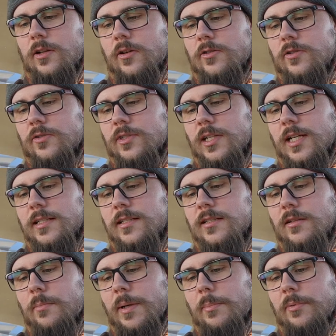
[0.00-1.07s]
larger slices
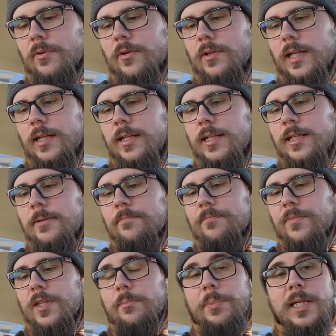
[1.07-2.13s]
of pepperoni.
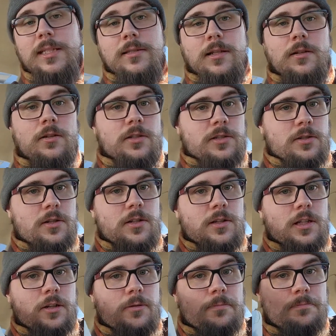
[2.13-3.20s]
The pizza looks good
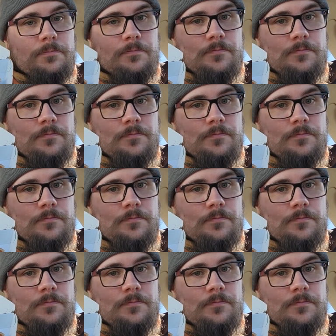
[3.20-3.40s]
though.